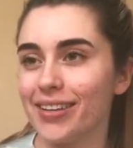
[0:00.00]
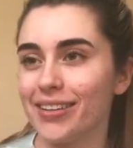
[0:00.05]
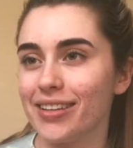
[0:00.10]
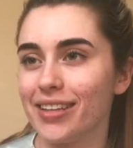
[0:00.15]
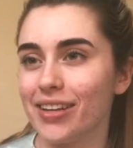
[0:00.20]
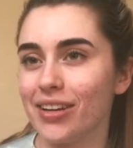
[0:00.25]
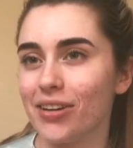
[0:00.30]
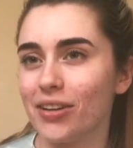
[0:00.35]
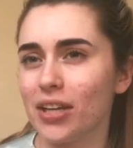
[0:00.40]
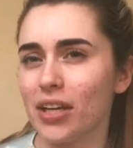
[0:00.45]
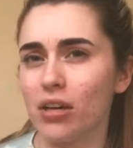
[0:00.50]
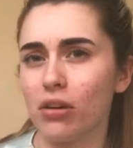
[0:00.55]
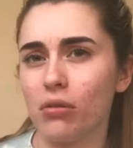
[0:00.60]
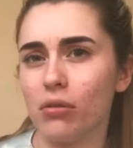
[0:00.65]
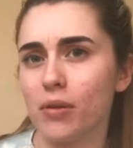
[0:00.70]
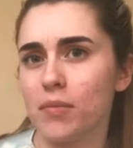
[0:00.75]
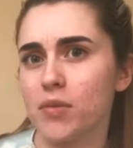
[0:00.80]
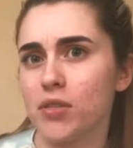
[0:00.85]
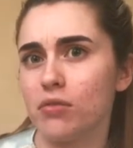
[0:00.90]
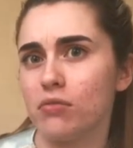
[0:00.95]
You know, like, oh,
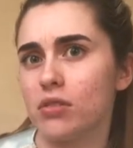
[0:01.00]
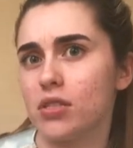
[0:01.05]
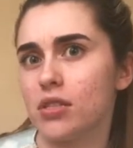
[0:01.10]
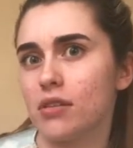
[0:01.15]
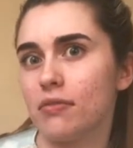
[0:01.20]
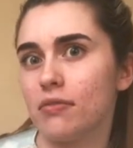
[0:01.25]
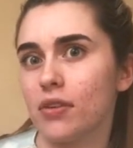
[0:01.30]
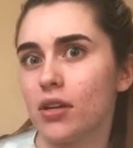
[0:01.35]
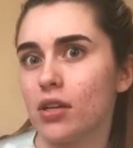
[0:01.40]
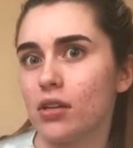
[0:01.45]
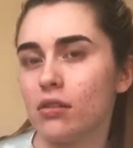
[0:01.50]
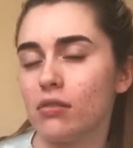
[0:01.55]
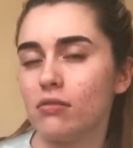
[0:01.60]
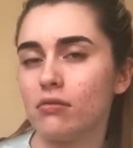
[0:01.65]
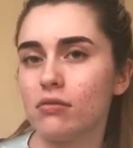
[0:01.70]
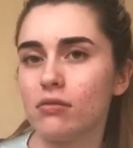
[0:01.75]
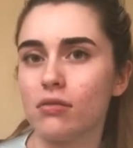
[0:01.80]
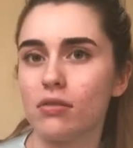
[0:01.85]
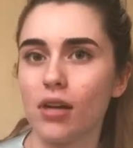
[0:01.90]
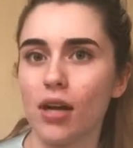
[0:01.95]
I'm so different.
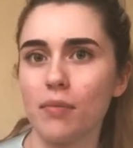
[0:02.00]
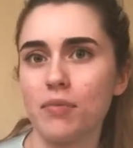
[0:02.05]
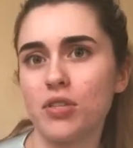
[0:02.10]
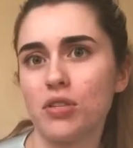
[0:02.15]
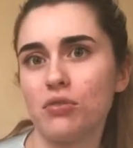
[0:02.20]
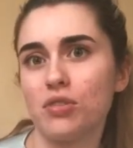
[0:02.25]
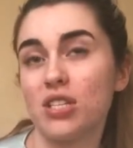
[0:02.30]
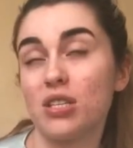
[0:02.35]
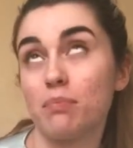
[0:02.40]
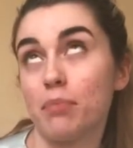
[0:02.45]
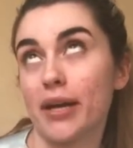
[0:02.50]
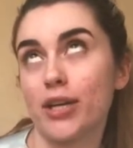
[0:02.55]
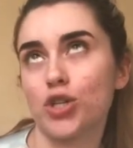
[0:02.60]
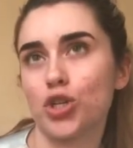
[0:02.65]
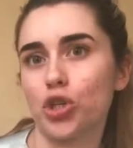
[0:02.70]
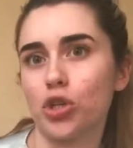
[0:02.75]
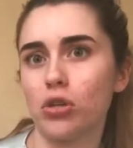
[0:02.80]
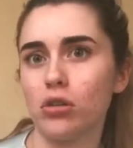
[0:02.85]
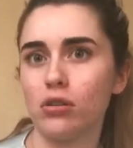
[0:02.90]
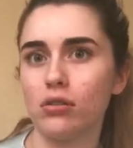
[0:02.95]
I'm so
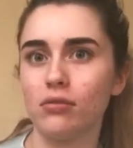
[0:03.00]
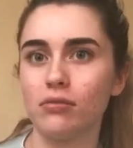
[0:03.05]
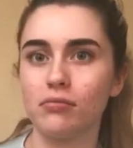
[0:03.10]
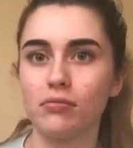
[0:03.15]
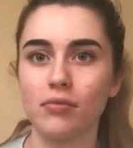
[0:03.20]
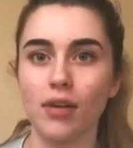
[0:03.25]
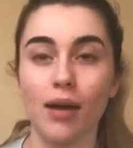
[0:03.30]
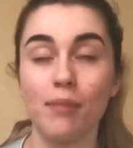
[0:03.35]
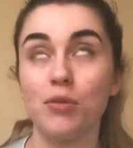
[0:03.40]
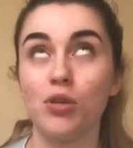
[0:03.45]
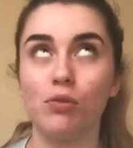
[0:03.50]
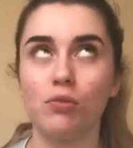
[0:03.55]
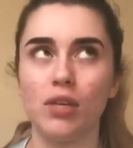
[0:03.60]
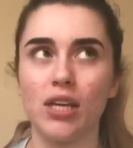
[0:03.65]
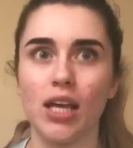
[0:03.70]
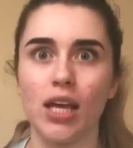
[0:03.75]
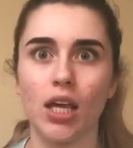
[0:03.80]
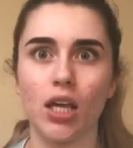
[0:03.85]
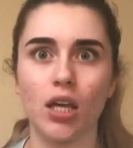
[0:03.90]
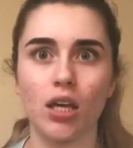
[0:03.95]
special. I'm
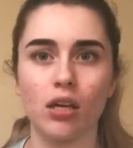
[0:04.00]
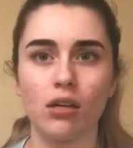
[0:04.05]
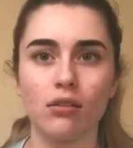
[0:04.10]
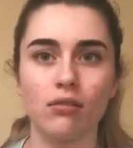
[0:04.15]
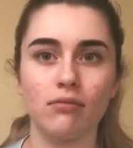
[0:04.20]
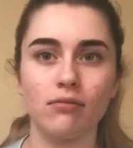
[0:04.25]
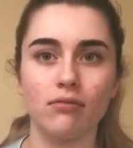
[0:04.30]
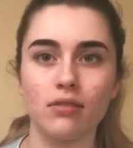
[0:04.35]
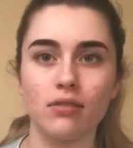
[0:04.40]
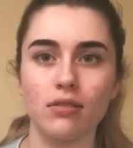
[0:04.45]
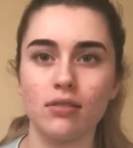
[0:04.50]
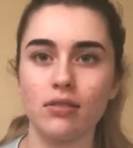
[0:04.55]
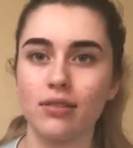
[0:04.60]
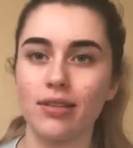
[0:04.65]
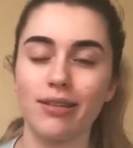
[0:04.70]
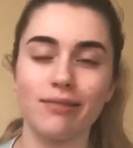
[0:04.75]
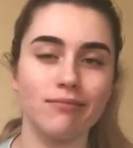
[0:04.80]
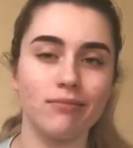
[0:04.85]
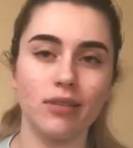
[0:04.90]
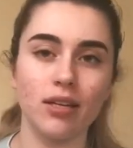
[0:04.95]
unique. It's
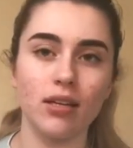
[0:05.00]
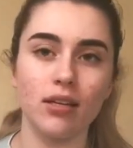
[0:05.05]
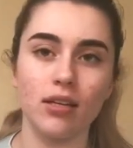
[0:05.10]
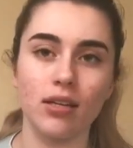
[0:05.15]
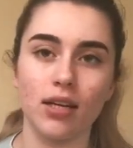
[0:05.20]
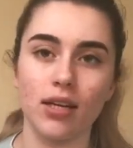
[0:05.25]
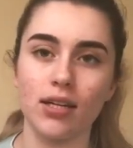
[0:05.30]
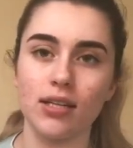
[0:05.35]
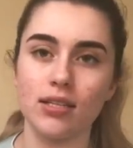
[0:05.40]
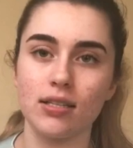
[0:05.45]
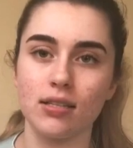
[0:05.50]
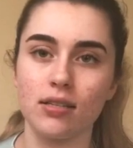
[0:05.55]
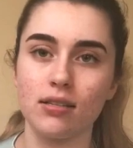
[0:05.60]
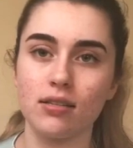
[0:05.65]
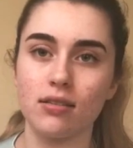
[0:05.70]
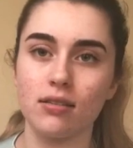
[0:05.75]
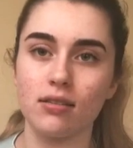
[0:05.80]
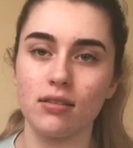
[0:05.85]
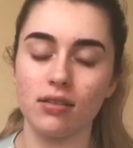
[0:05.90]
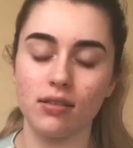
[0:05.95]
like, no, you're not,
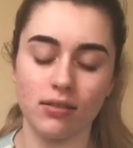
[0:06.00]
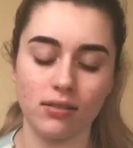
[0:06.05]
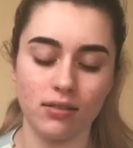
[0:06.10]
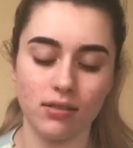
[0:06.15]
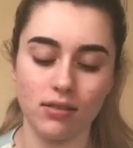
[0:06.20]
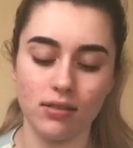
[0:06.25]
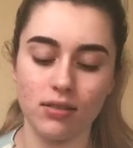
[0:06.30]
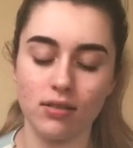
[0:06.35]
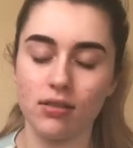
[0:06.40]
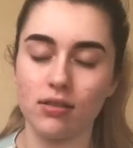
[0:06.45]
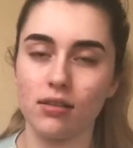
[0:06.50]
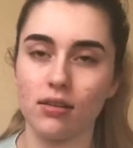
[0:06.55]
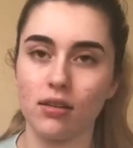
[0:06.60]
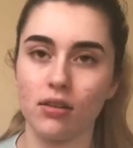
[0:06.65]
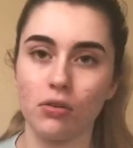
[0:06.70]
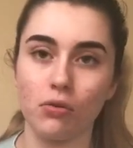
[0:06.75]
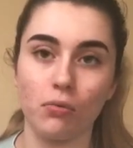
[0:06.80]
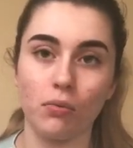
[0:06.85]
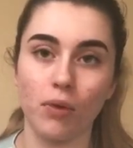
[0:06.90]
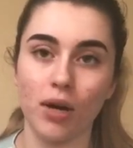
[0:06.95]
sis. You're just
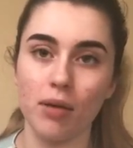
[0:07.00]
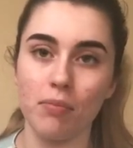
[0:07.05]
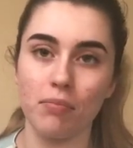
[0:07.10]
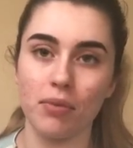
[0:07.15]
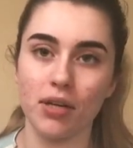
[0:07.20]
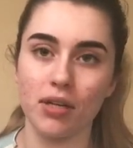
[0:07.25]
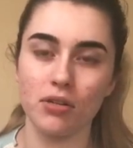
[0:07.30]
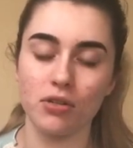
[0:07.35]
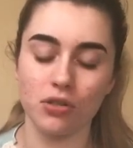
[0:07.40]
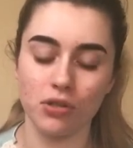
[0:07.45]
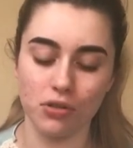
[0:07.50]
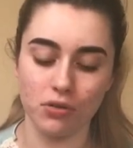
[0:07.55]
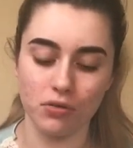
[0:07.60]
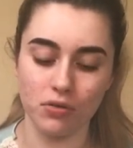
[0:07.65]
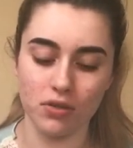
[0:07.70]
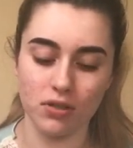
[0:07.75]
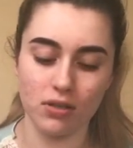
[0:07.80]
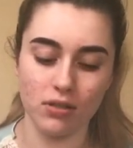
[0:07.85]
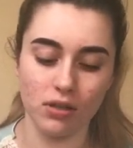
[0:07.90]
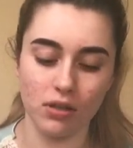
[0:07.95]
another white bitch
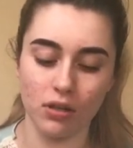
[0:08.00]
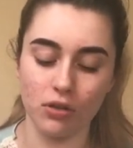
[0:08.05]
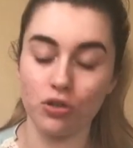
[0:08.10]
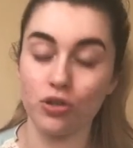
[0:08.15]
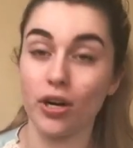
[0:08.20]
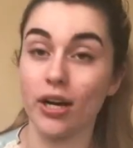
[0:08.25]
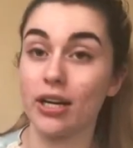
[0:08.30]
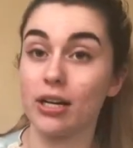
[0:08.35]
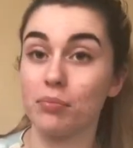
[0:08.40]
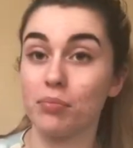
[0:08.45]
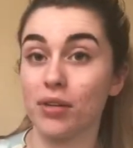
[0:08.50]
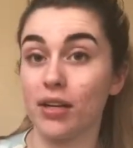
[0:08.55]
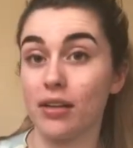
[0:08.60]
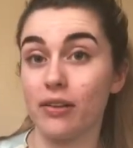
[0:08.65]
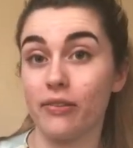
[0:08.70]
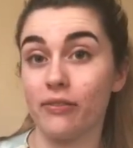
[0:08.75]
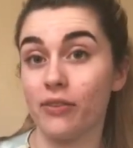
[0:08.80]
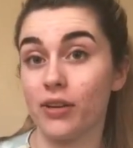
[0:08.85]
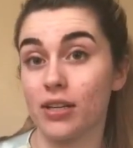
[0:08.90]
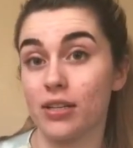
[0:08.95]
who's, you know, trying to play
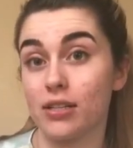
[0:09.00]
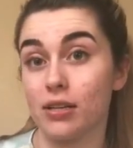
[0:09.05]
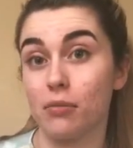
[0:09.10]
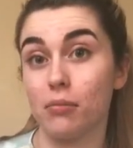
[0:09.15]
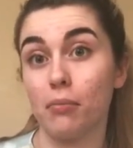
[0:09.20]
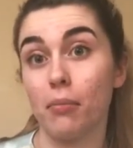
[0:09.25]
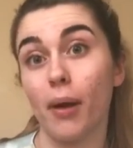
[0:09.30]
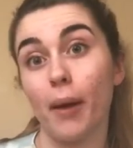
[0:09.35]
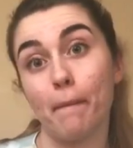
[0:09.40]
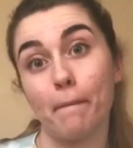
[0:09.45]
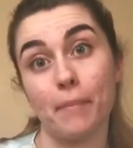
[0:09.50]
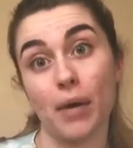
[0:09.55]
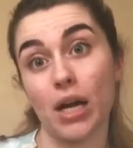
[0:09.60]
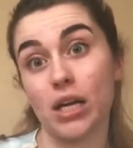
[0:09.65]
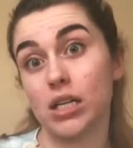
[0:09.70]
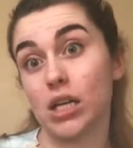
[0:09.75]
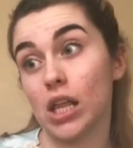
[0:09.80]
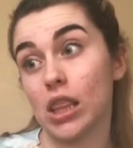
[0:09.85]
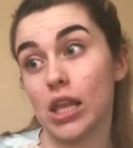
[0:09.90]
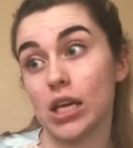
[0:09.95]
the victim.
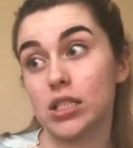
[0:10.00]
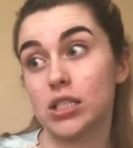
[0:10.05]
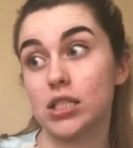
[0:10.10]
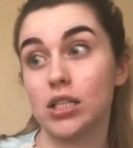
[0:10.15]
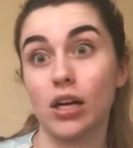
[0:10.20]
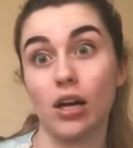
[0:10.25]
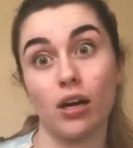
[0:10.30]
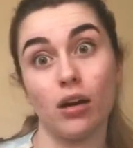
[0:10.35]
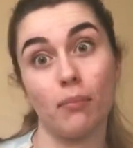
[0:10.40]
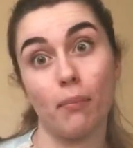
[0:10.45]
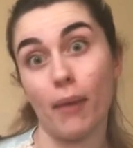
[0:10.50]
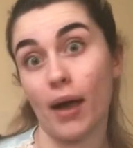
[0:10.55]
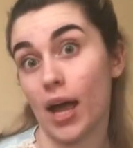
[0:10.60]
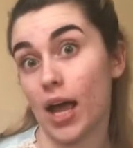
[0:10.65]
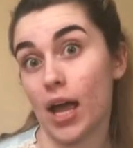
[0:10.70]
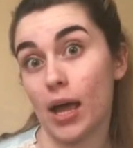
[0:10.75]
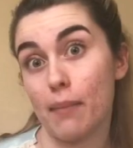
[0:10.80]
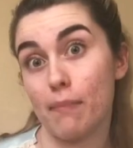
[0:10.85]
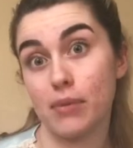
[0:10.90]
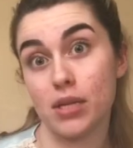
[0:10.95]
But that's none of
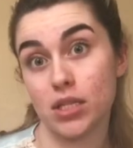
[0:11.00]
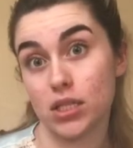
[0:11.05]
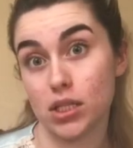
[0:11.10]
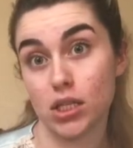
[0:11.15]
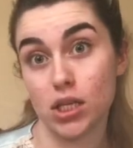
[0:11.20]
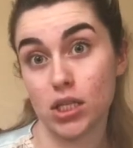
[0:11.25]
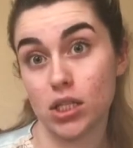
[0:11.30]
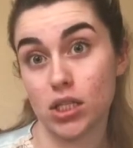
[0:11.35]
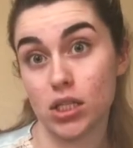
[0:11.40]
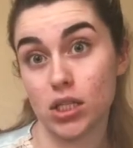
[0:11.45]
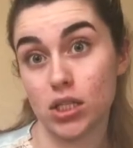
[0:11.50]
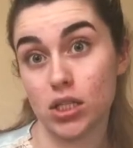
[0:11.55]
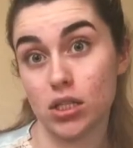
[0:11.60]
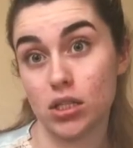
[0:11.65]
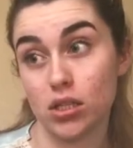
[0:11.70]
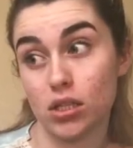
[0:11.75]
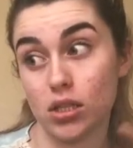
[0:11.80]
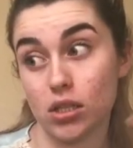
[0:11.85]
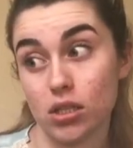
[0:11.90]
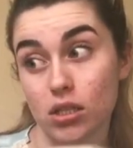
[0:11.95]
my
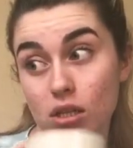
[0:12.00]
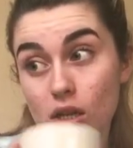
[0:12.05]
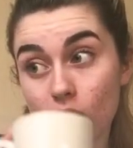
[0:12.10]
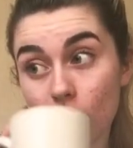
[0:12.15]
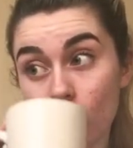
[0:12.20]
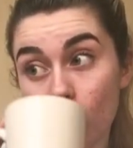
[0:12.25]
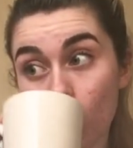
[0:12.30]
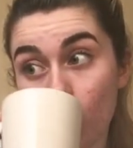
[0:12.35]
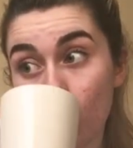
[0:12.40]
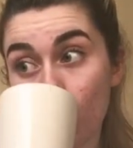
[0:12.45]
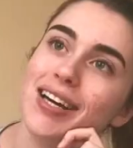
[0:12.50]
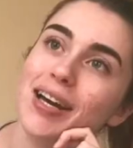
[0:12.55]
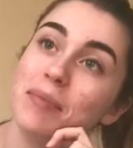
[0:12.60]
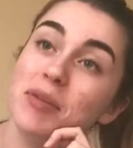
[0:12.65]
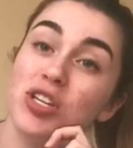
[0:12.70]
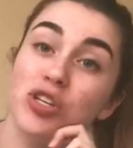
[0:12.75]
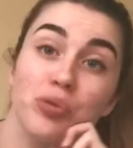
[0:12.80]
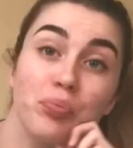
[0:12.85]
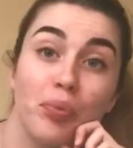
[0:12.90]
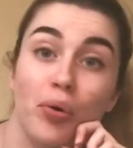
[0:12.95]
business. I
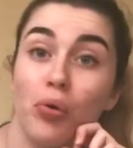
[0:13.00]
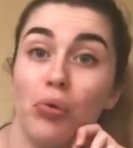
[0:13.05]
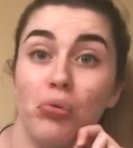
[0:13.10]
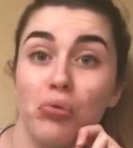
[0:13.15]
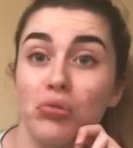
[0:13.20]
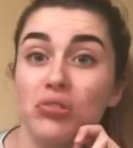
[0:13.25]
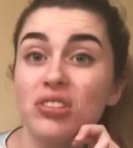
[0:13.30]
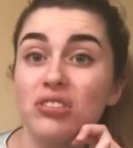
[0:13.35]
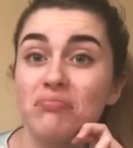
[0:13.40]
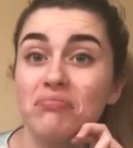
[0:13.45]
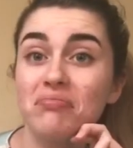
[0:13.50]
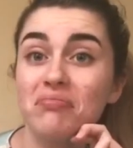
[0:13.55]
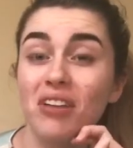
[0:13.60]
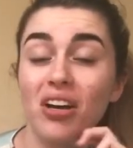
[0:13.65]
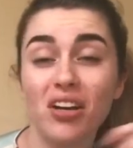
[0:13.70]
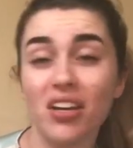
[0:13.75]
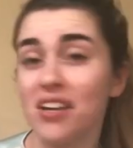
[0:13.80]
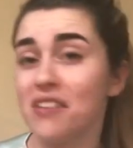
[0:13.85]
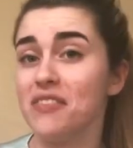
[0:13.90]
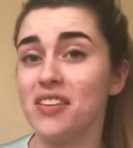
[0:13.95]
mean, you're bold.
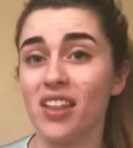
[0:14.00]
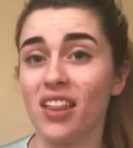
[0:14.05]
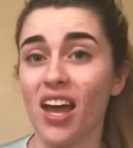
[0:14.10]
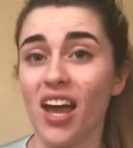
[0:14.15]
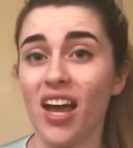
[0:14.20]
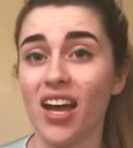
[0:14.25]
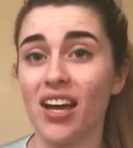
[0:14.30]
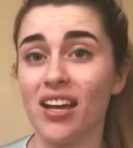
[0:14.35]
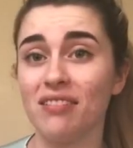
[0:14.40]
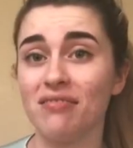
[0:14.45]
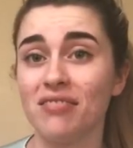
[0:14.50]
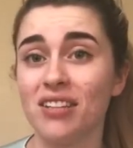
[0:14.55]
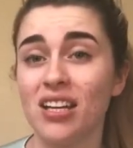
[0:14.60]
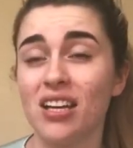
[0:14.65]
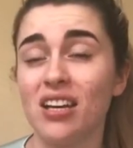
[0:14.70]
I'll give you that.